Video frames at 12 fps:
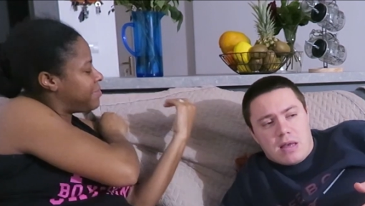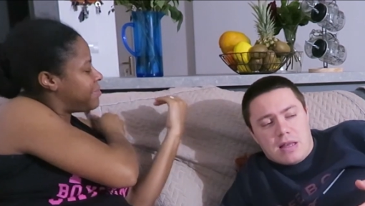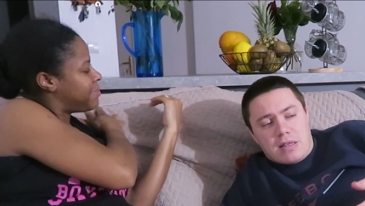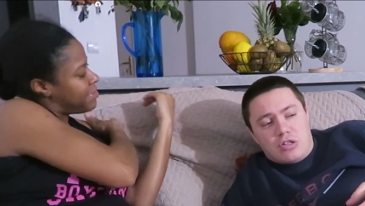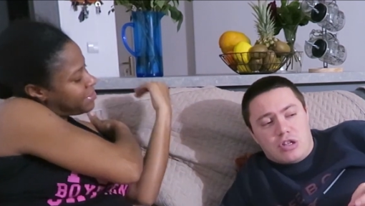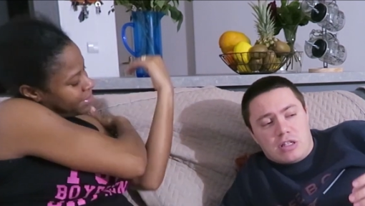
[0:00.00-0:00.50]

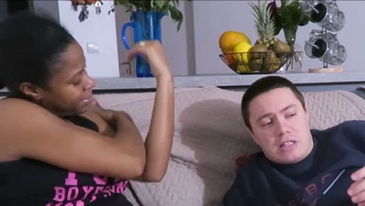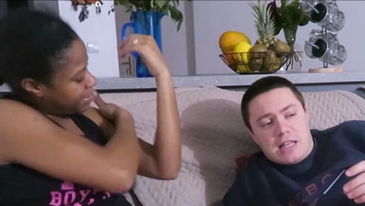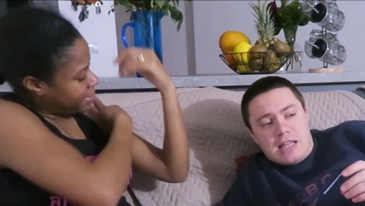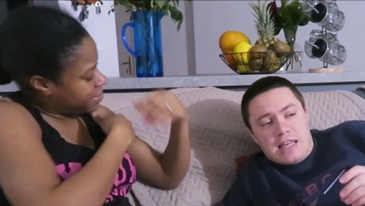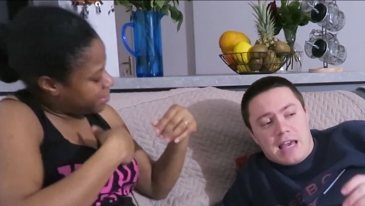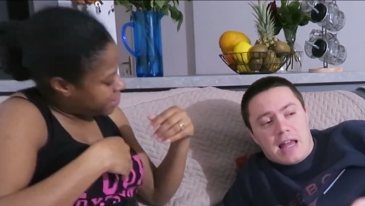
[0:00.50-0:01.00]
Speaker 1: eh,
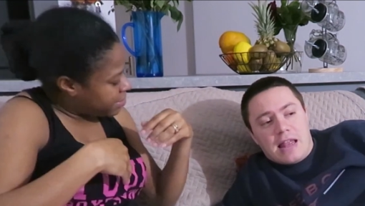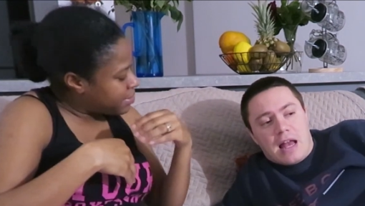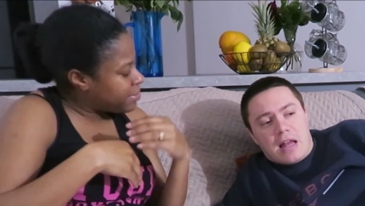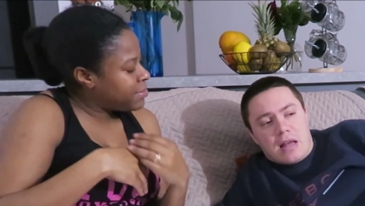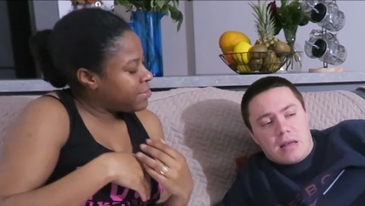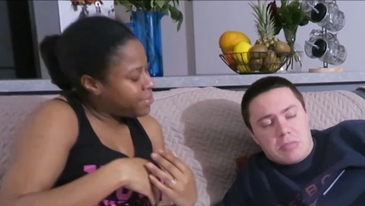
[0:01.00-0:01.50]
just
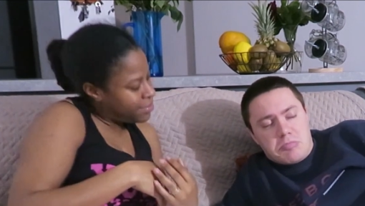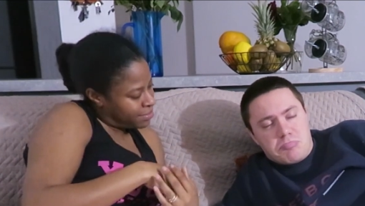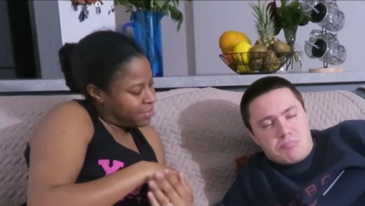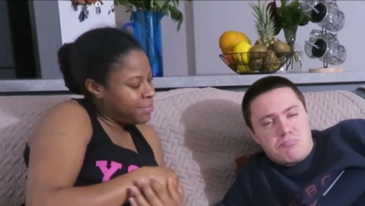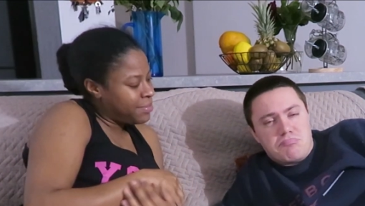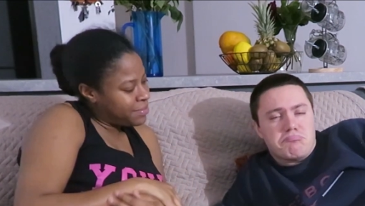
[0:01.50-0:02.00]
Liana. Mm
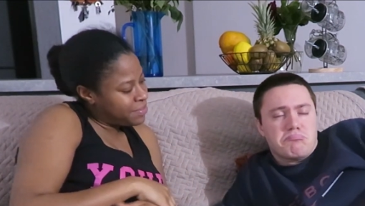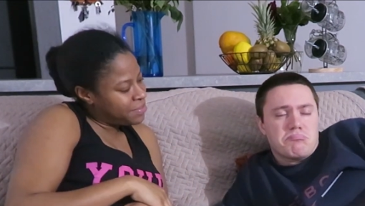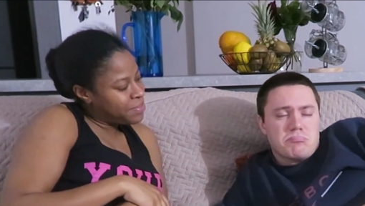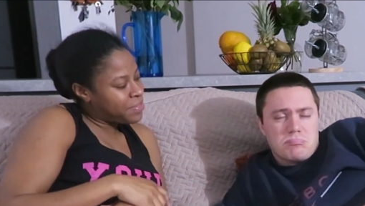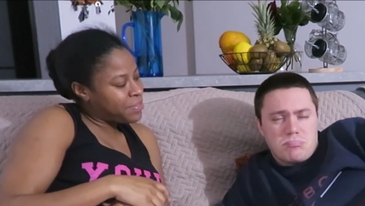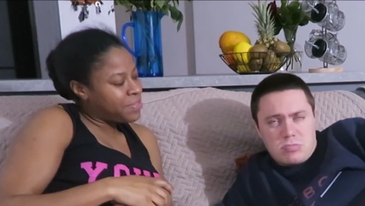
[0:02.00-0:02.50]
Speaker 2: -hmm.
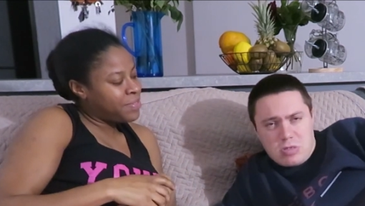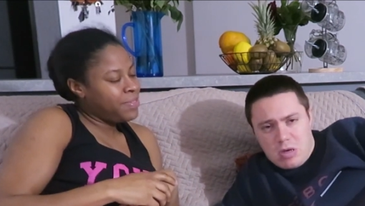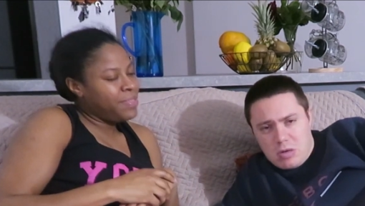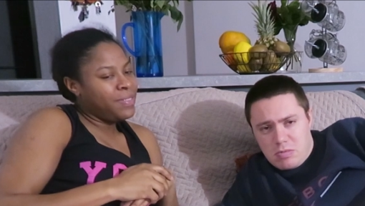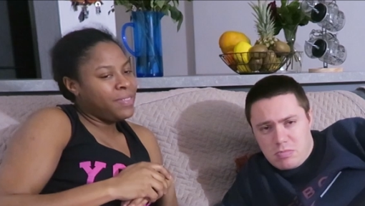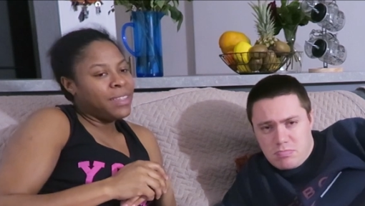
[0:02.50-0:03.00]

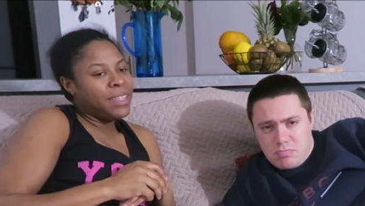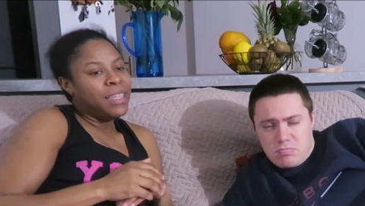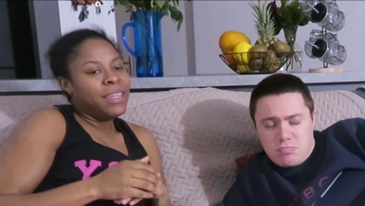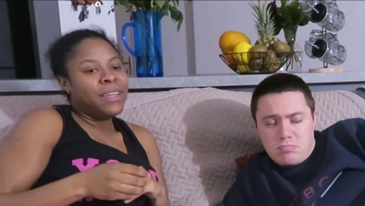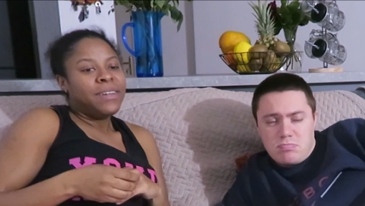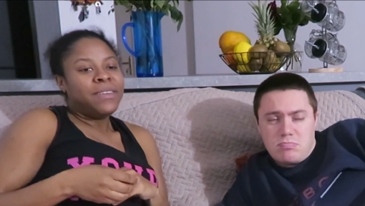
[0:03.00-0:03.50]
No.
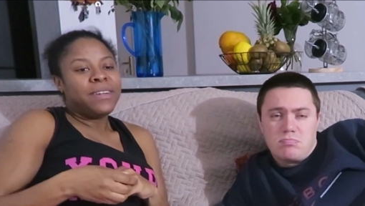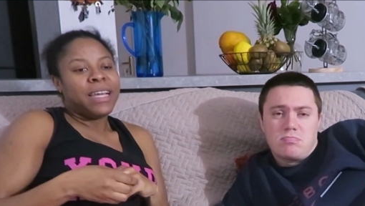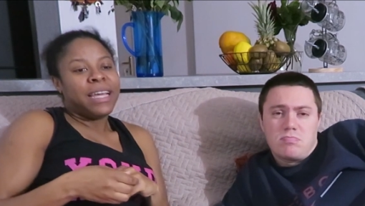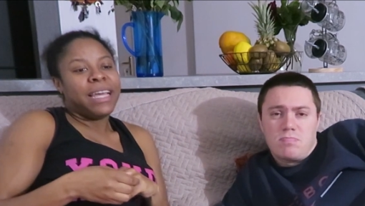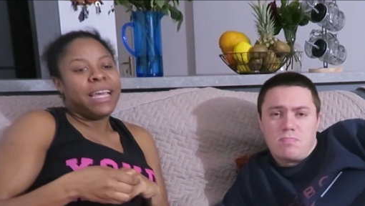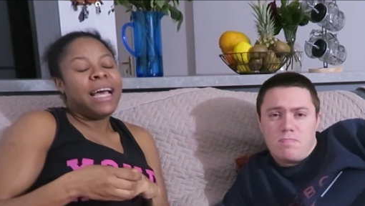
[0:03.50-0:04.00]

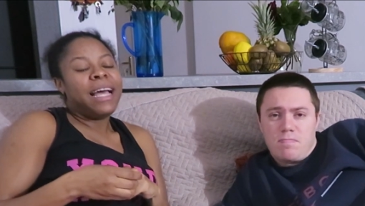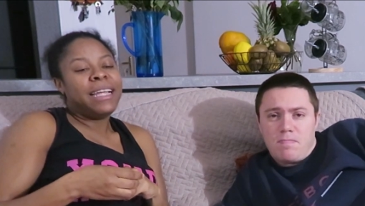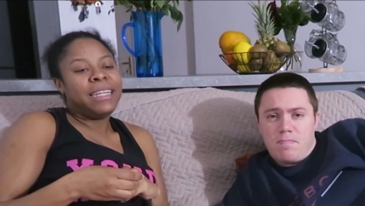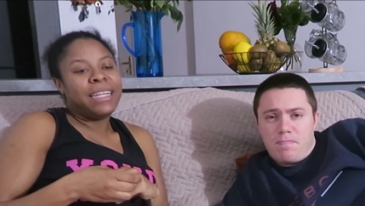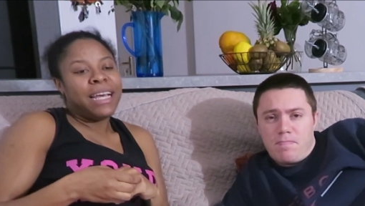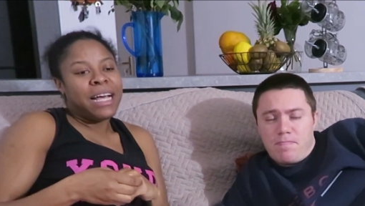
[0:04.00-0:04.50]
Okay,
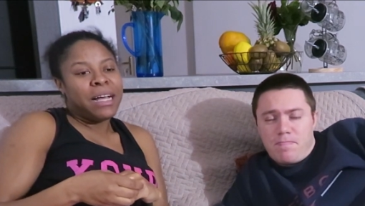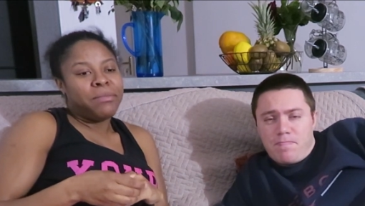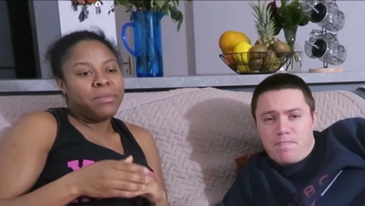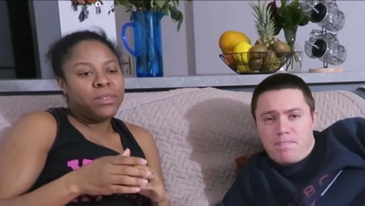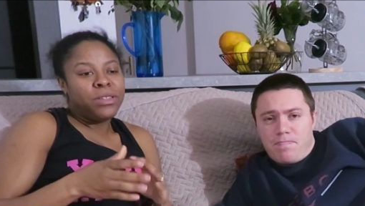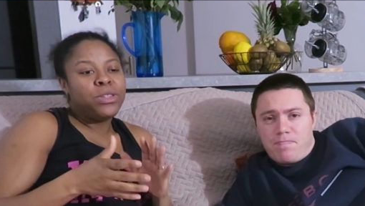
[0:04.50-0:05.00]
and
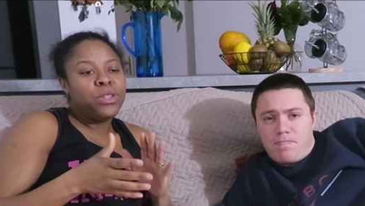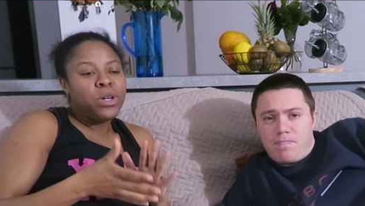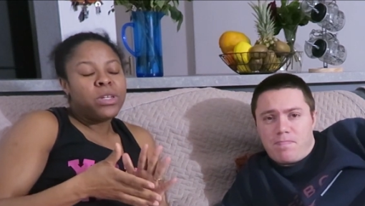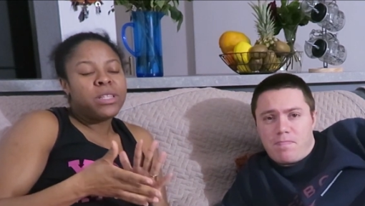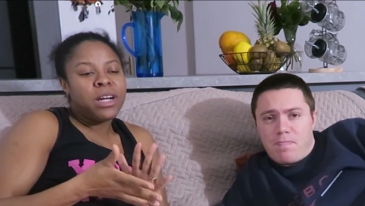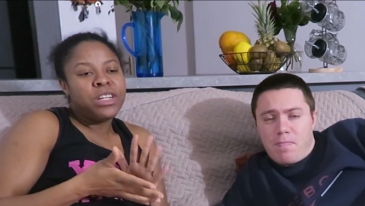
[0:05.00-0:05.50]
um,
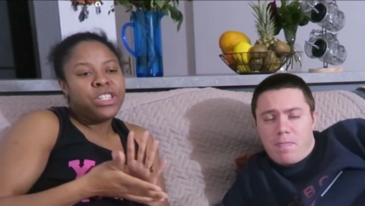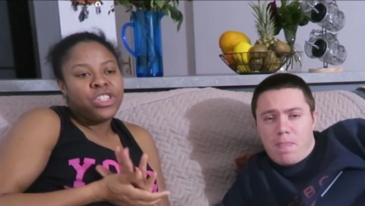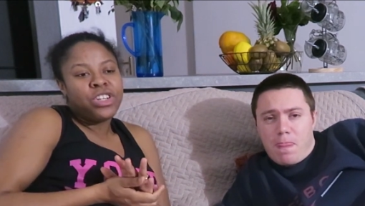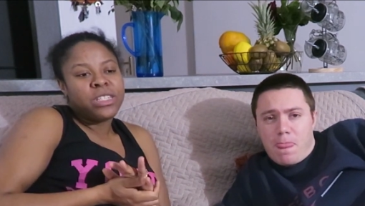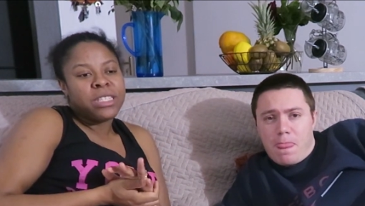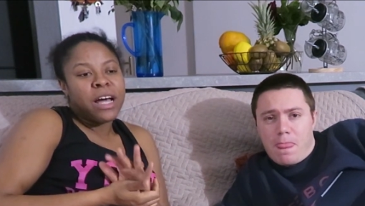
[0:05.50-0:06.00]
those are
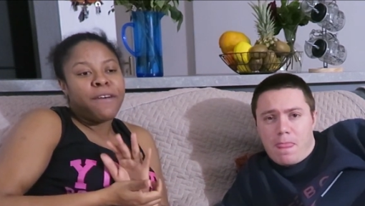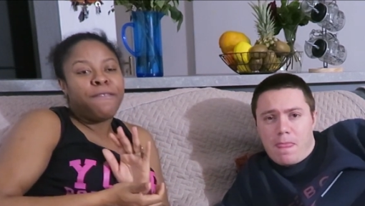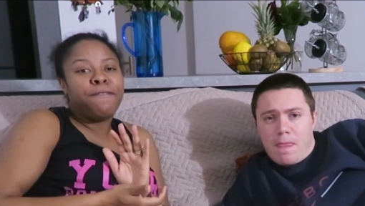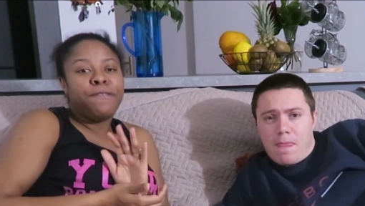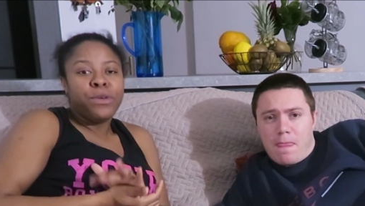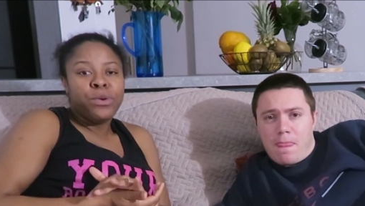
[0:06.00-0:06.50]
just a
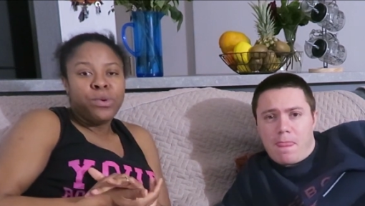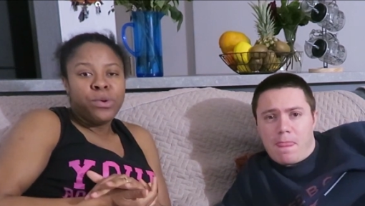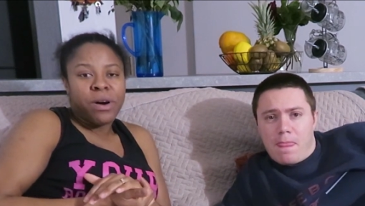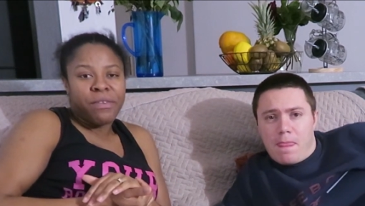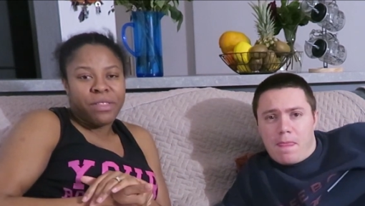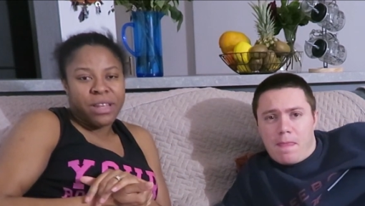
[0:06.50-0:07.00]

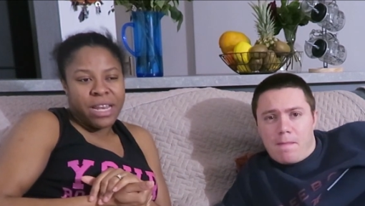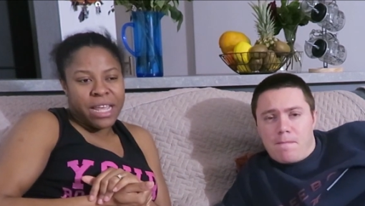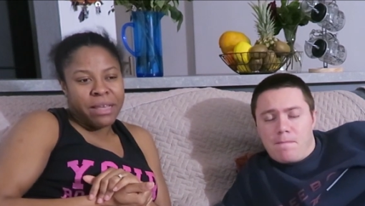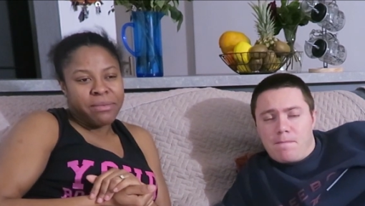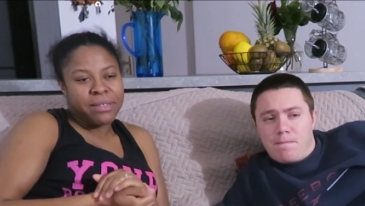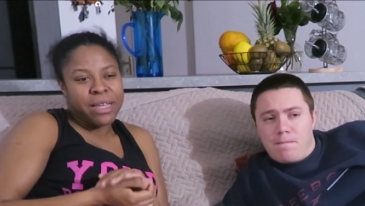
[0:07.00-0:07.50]
few of the
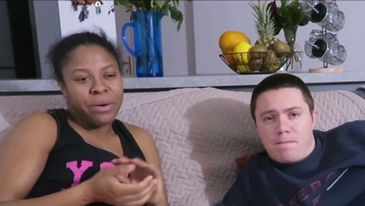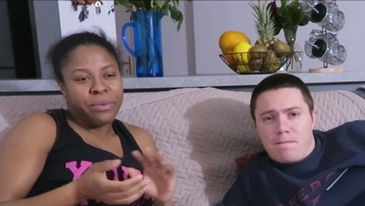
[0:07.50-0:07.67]
names that